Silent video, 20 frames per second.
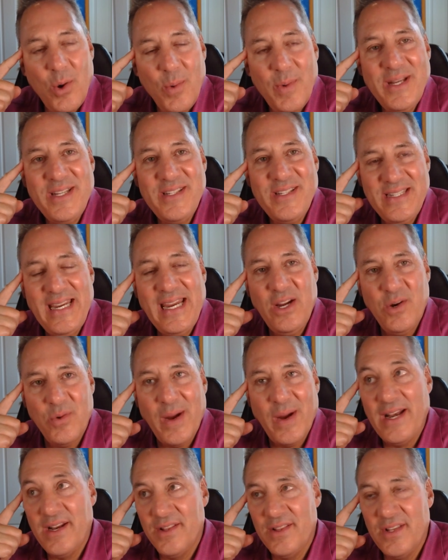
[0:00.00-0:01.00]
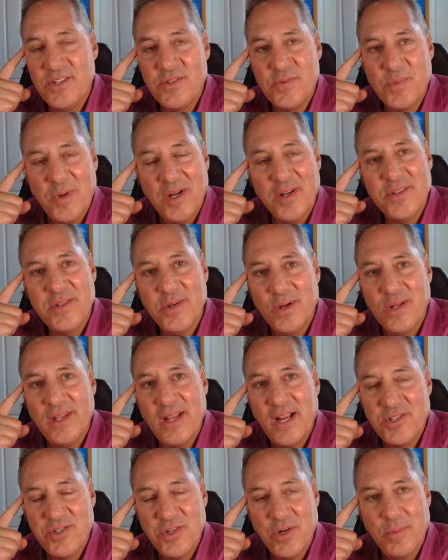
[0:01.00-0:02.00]
always degrade in this world to
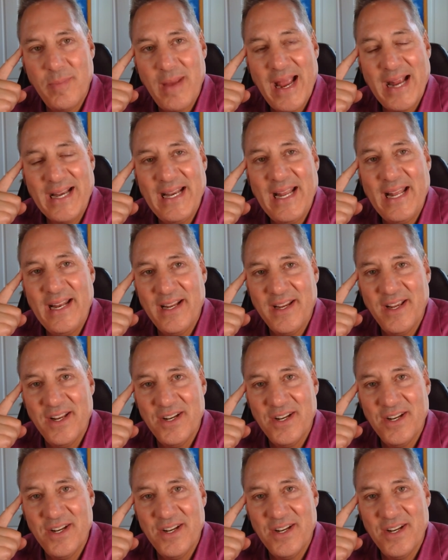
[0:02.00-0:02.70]
electromagnetic